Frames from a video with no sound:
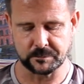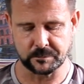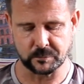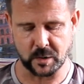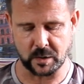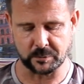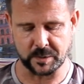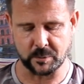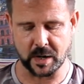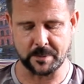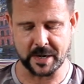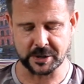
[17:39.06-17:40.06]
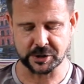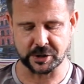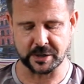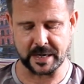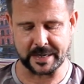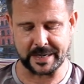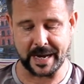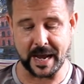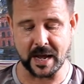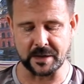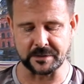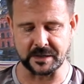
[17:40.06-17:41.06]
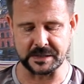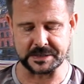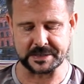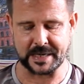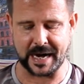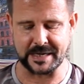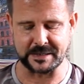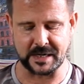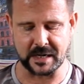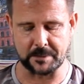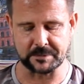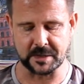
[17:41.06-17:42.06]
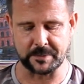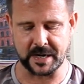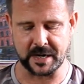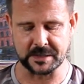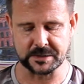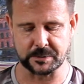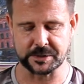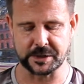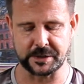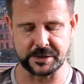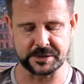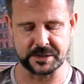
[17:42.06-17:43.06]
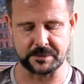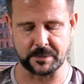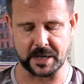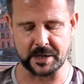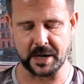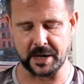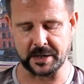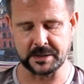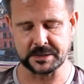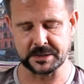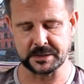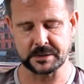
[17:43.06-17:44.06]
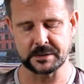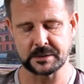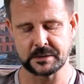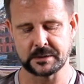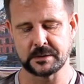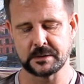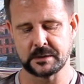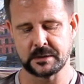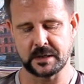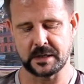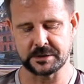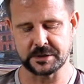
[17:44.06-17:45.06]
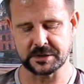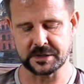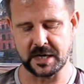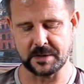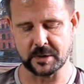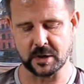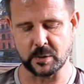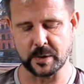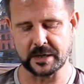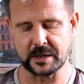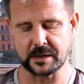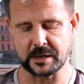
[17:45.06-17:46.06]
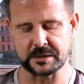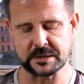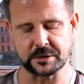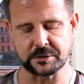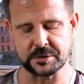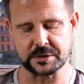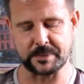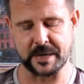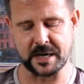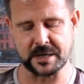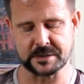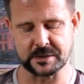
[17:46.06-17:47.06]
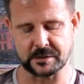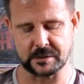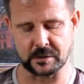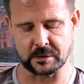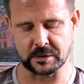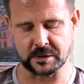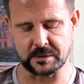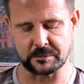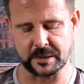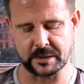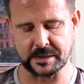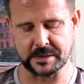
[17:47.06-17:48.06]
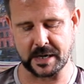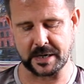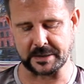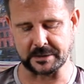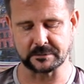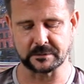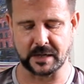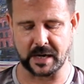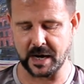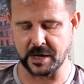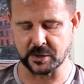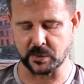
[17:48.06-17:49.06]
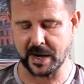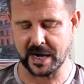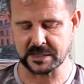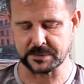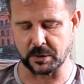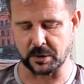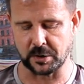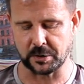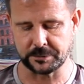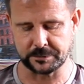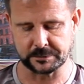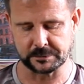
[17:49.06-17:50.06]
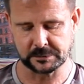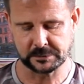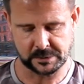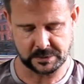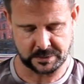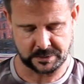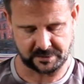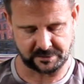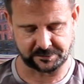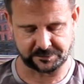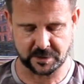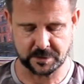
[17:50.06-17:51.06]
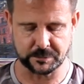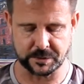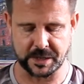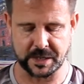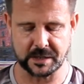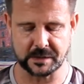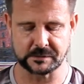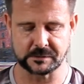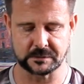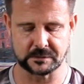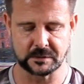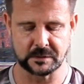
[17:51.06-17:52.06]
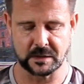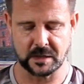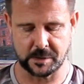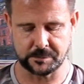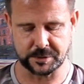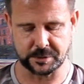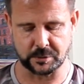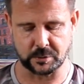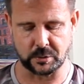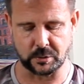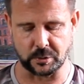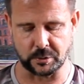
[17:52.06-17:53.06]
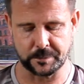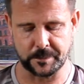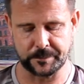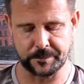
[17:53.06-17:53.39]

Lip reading: well, we want to make sure again that it's tightening up the bands, which it is in my case. And just keep going until those bands are looking really tight. And your wax ball is firmly up to the hole.